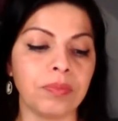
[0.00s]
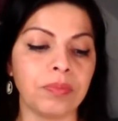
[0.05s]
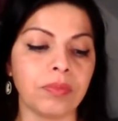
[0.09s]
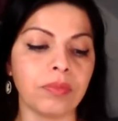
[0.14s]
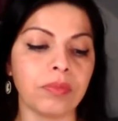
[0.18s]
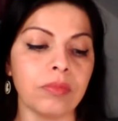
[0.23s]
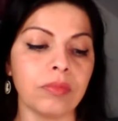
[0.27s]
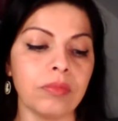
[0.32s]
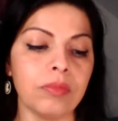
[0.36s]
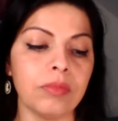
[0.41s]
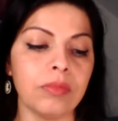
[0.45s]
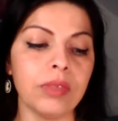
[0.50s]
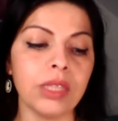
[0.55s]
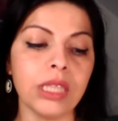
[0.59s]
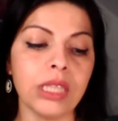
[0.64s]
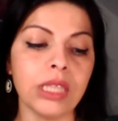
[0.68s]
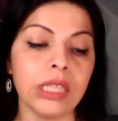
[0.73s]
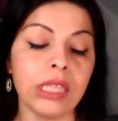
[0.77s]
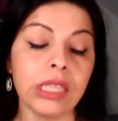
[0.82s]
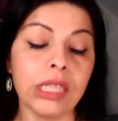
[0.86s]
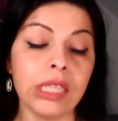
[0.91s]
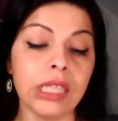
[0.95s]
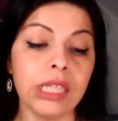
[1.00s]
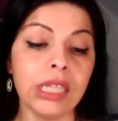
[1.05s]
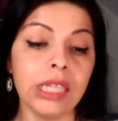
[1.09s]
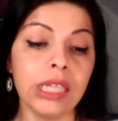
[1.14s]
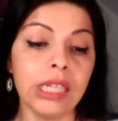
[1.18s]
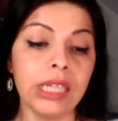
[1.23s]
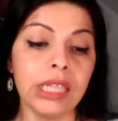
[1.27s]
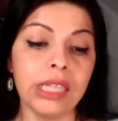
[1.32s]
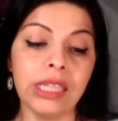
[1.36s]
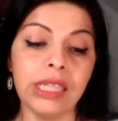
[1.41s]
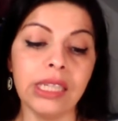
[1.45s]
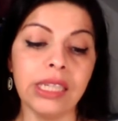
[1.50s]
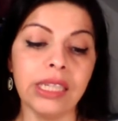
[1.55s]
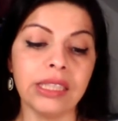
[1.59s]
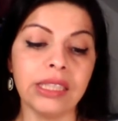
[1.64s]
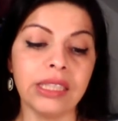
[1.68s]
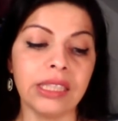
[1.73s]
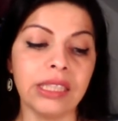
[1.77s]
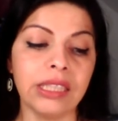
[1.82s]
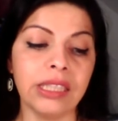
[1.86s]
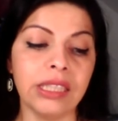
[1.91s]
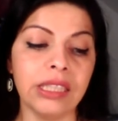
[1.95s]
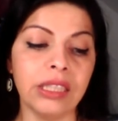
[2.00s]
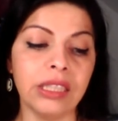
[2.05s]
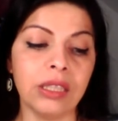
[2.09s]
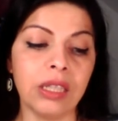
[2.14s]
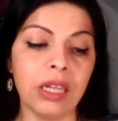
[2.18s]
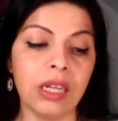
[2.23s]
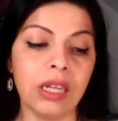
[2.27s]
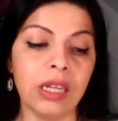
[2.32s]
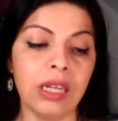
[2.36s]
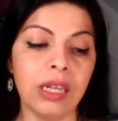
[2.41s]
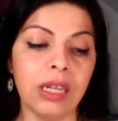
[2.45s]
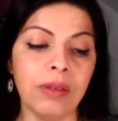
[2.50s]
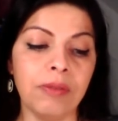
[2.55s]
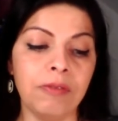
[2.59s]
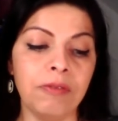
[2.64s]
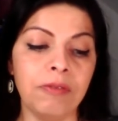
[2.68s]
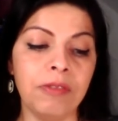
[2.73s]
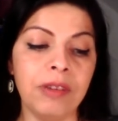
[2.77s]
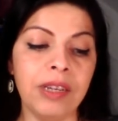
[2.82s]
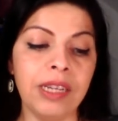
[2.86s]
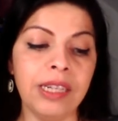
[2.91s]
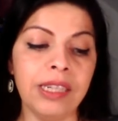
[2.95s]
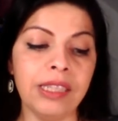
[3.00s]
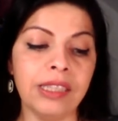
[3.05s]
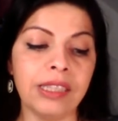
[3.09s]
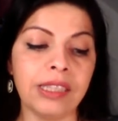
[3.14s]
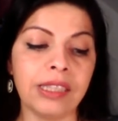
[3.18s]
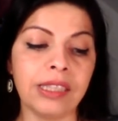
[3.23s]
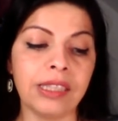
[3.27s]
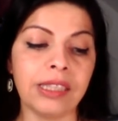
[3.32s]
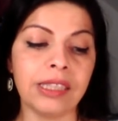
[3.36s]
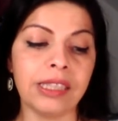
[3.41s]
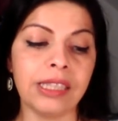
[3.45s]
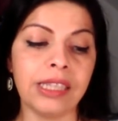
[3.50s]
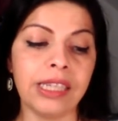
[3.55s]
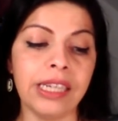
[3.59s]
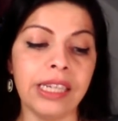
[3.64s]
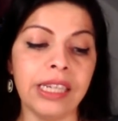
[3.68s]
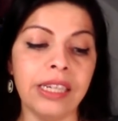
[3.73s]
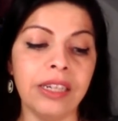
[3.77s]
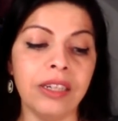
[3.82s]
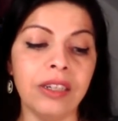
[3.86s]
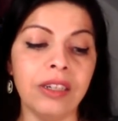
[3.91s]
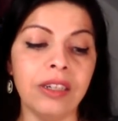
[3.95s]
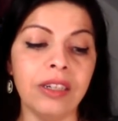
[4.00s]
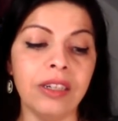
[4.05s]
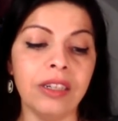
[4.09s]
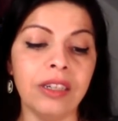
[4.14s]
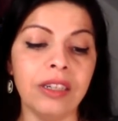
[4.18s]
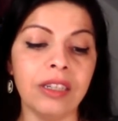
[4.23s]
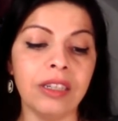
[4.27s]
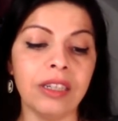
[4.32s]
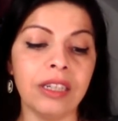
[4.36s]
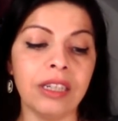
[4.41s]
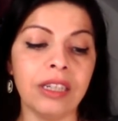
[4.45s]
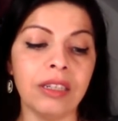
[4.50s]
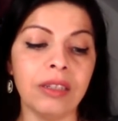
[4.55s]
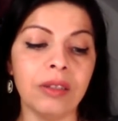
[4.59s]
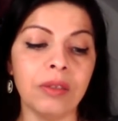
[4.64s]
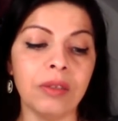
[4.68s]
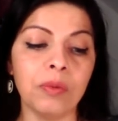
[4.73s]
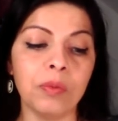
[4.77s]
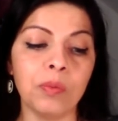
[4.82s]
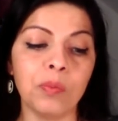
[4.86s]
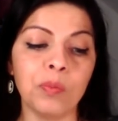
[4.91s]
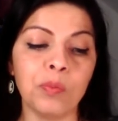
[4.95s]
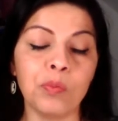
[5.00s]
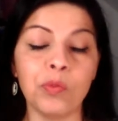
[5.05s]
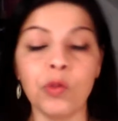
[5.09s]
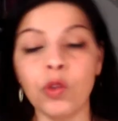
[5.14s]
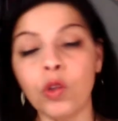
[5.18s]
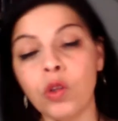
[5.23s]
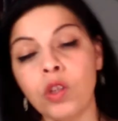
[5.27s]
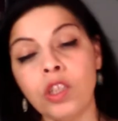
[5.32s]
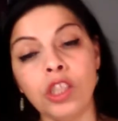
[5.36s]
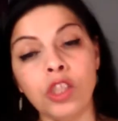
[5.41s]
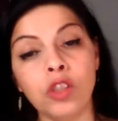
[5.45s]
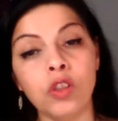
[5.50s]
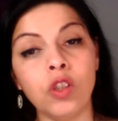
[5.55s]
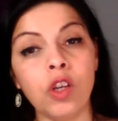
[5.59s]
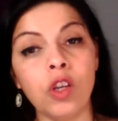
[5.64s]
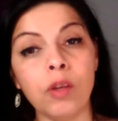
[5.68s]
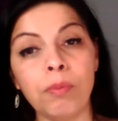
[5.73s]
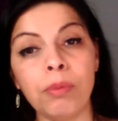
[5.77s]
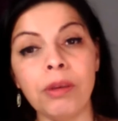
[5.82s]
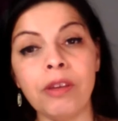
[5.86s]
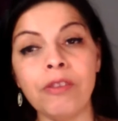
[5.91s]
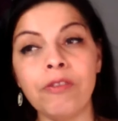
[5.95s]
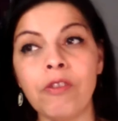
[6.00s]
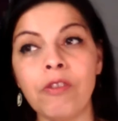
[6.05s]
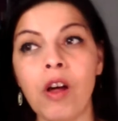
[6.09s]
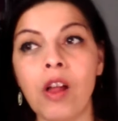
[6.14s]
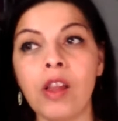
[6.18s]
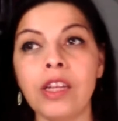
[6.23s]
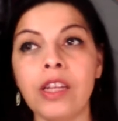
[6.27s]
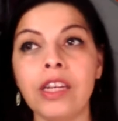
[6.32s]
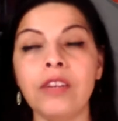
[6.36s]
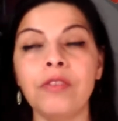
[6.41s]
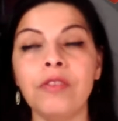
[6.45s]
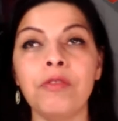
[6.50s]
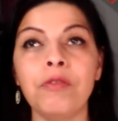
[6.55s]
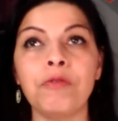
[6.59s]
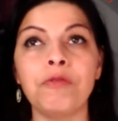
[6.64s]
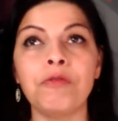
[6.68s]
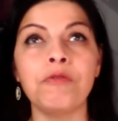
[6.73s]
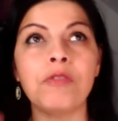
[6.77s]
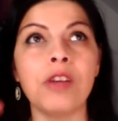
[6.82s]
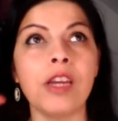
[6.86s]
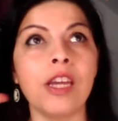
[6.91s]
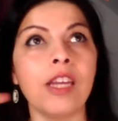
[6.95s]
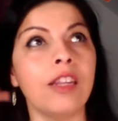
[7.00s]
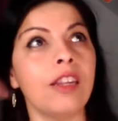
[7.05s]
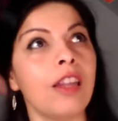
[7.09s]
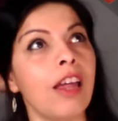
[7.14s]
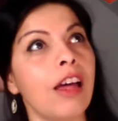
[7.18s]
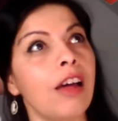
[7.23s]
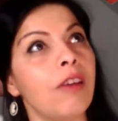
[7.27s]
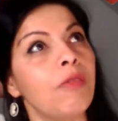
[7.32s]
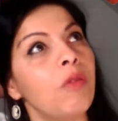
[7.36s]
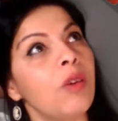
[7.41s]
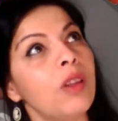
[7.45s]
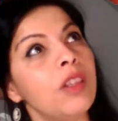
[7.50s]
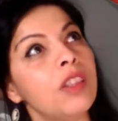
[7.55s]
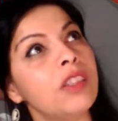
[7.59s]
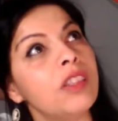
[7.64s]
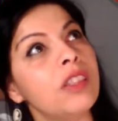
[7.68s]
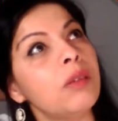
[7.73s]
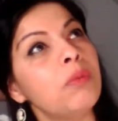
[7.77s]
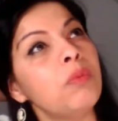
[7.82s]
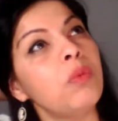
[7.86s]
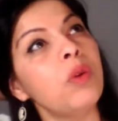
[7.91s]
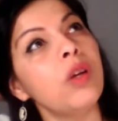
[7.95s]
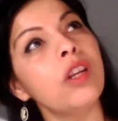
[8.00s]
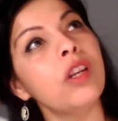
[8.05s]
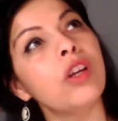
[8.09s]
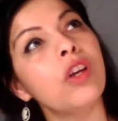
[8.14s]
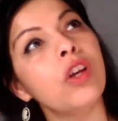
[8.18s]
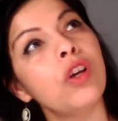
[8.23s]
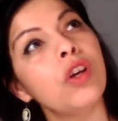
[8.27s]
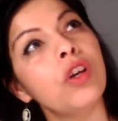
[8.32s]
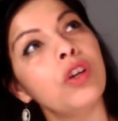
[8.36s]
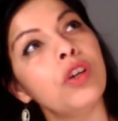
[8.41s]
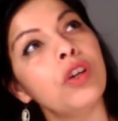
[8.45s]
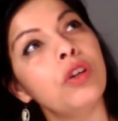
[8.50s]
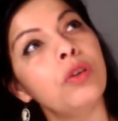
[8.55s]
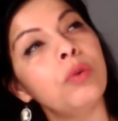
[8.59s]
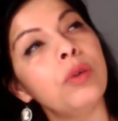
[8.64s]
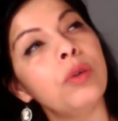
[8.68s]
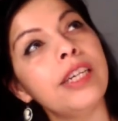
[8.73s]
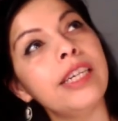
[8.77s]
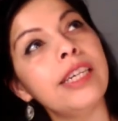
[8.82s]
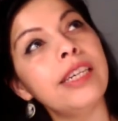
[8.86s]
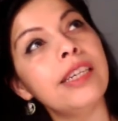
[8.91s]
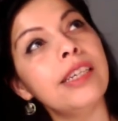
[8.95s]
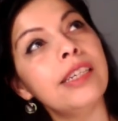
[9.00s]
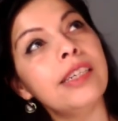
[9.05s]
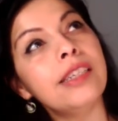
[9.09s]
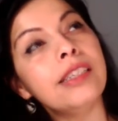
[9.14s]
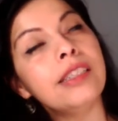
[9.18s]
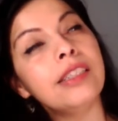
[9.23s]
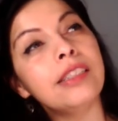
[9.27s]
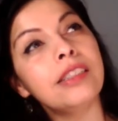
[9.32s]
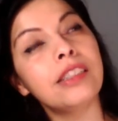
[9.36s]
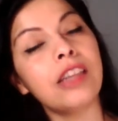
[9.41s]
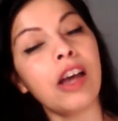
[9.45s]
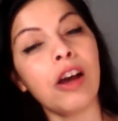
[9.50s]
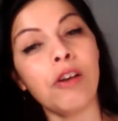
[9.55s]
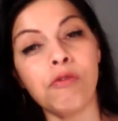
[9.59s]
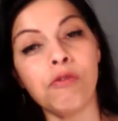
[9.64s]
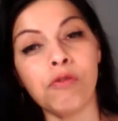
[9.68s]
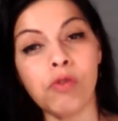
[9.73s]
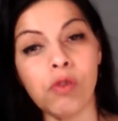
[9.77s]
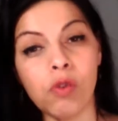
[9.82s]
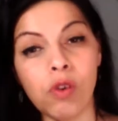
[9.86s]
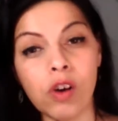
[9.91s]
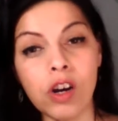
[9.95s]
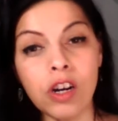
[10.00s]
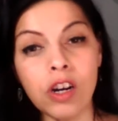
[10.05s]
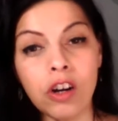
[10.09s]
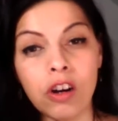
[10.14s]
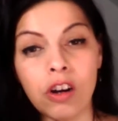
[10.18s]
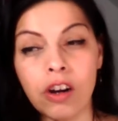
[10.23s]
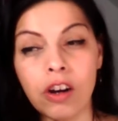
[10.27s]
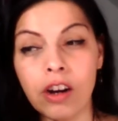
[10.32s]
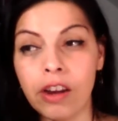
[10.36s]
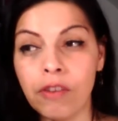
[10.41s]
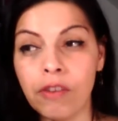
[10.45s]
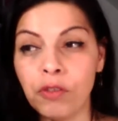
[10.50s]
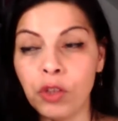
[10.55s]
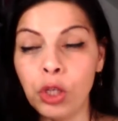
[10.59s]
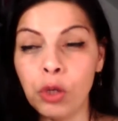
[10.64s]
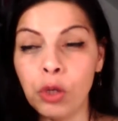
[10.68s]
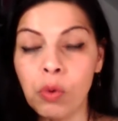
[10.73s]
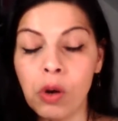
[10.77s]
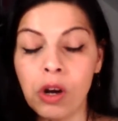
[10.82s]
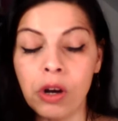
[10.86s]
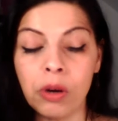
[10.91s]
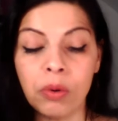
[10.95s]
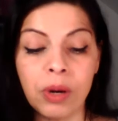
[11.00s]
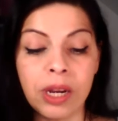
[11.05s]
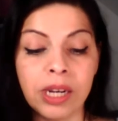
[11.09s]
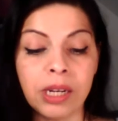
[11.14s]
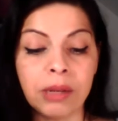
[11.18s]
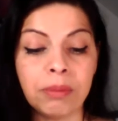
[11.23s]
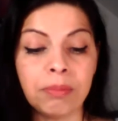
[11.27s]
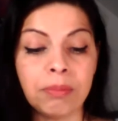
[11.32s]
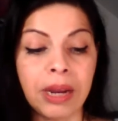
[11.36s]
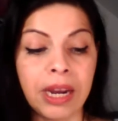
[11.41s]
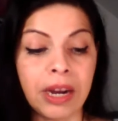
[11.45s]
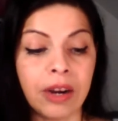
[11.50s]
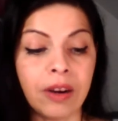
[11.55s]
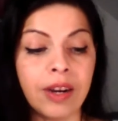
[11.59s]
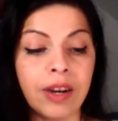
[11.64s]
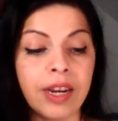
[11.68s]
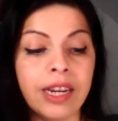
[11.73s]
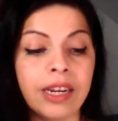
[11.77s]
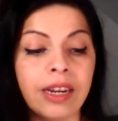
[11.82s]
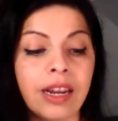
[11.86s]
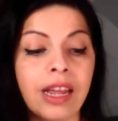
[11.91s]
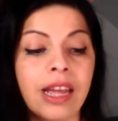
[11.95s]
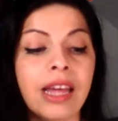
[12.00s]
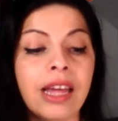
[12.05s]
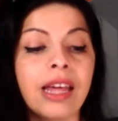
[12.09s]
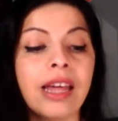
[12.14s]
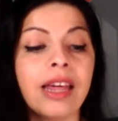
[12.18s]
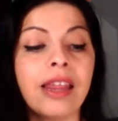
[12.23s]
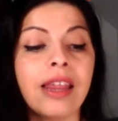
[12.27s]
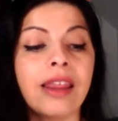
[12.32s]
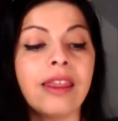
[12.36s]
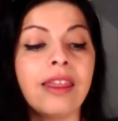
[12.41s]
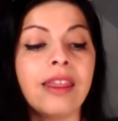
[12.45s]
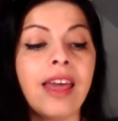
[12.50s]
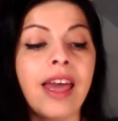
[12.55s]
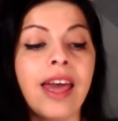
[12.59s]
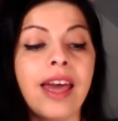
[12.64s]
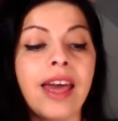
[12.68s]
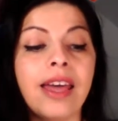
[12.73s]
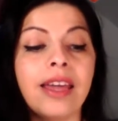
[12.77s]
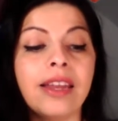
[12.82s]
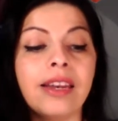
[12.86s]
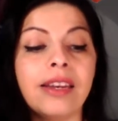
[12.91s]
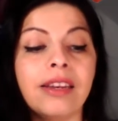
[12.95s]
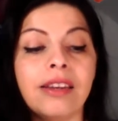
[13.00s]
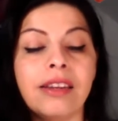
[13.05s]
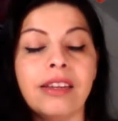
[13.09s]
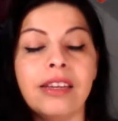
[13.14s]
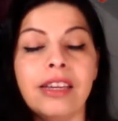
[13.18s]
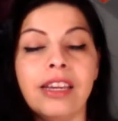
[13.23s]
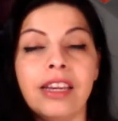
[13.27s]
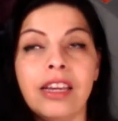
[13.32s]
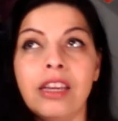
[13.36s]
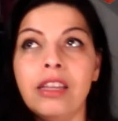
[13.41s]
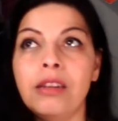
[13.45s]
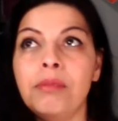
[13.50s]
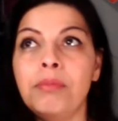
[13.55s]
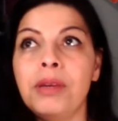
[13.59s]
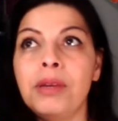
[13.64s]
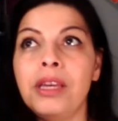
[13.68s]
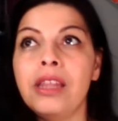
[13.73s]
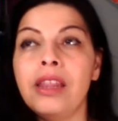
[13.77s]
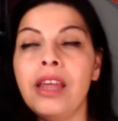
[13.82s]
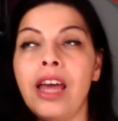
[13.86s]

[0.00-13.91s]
Yes, it's just uh, Venus here. Though you could be falling in love with someone who is a foreigner. If you are already married, then it could be that you're